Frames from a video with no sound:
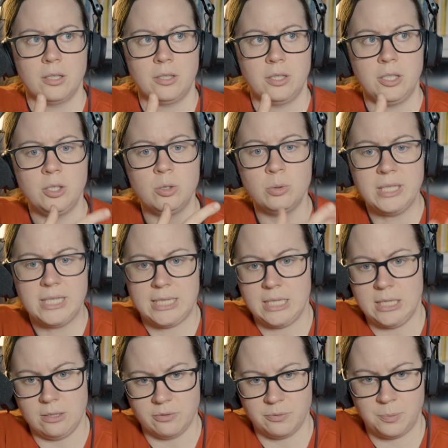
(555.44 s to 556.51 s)
the
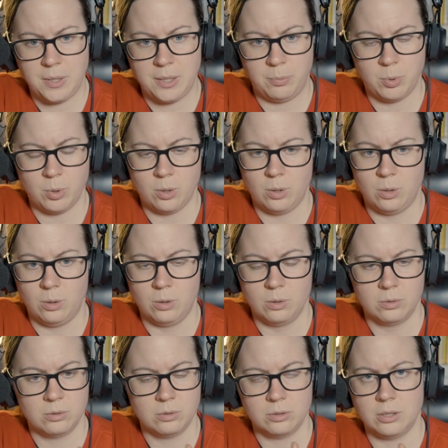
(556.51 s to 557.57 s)
unity of
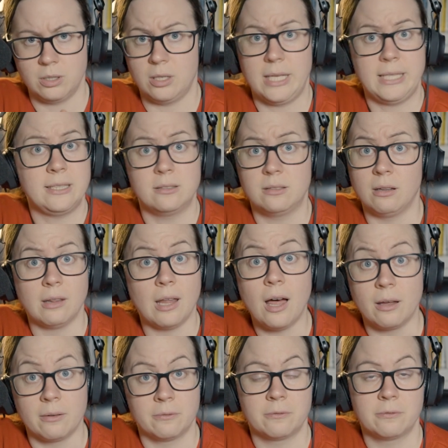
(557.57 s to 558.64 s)
people and
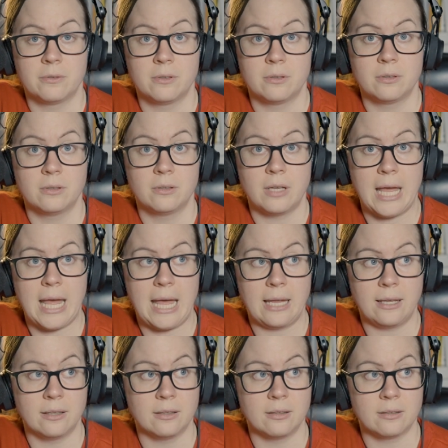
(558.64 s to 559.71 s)
love
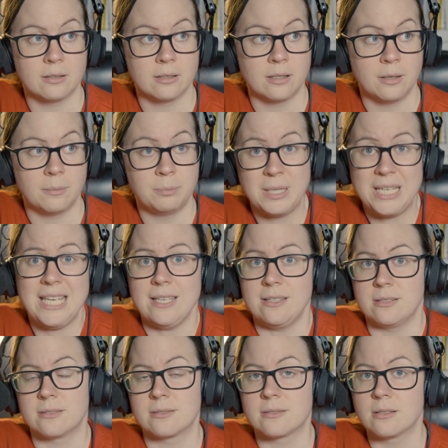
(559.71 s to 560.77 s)
and
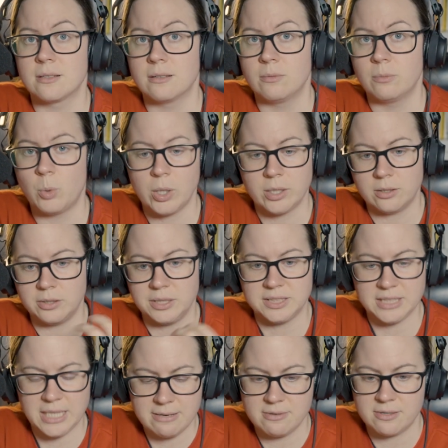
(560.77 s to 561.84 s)
peace, whether
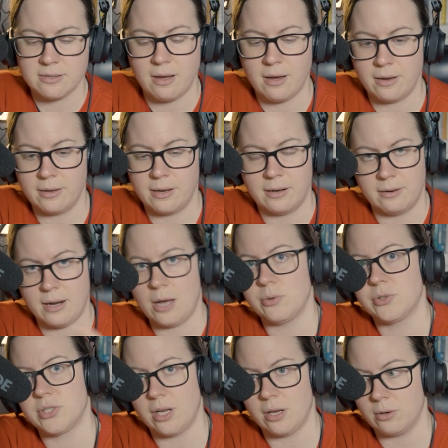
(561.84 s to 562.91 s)
it's inside and
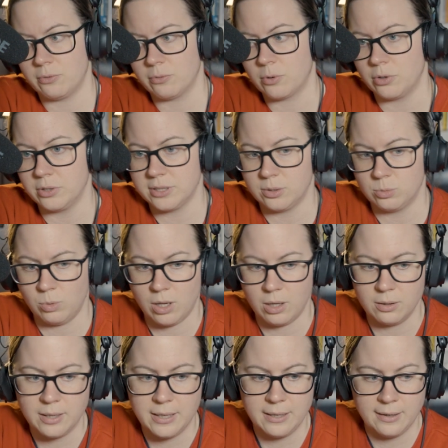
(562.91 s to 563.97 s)
outside, of course, as
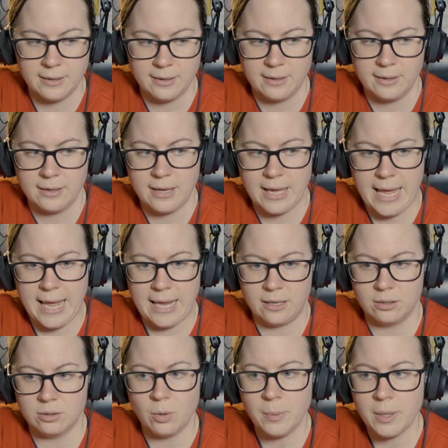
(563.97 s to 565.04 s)
well.
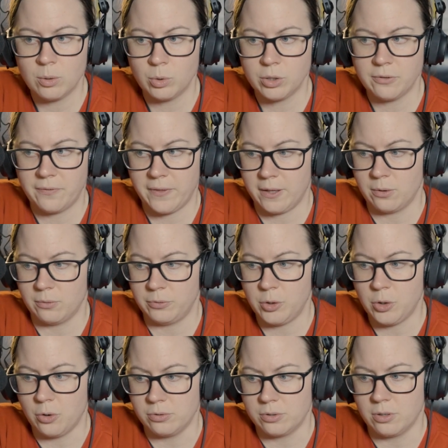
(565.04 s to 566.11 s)
And no matter what you think of
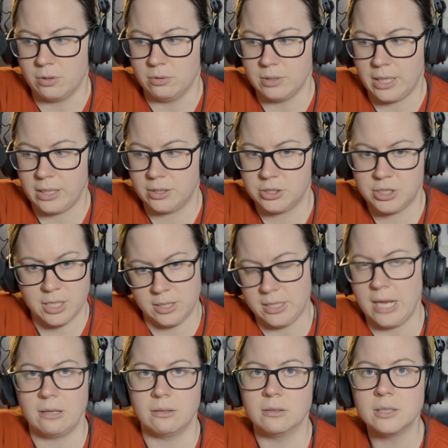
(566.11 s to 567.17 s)
Yoko, like she
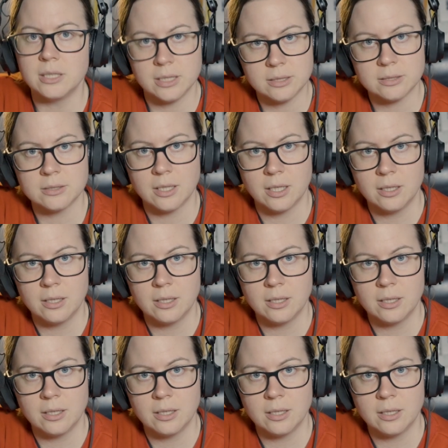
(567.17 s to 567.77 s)
nailed it.